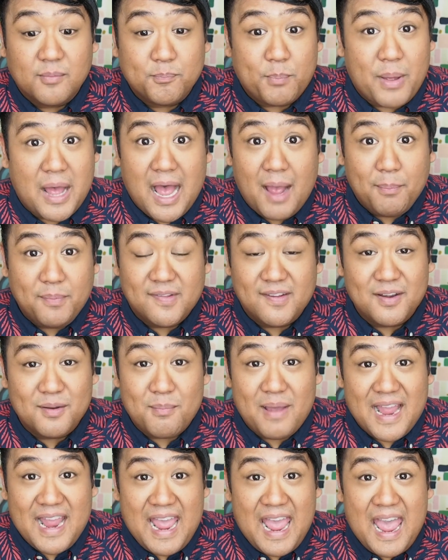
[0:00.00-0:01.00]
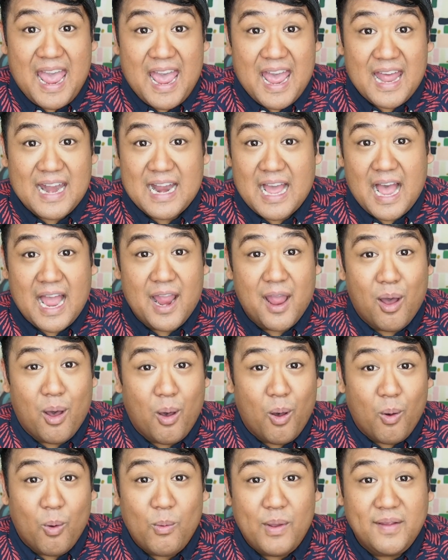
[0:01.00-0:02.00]
pops into my head, I
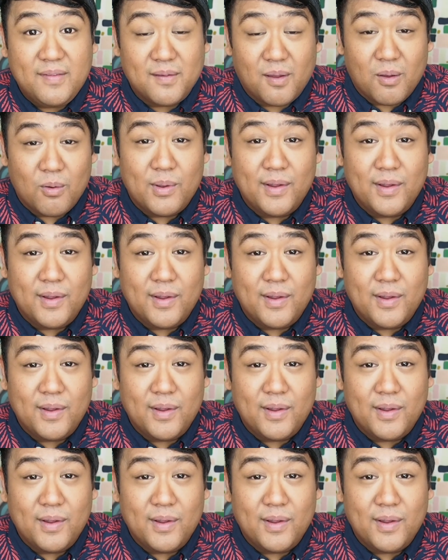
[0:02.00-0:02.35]
always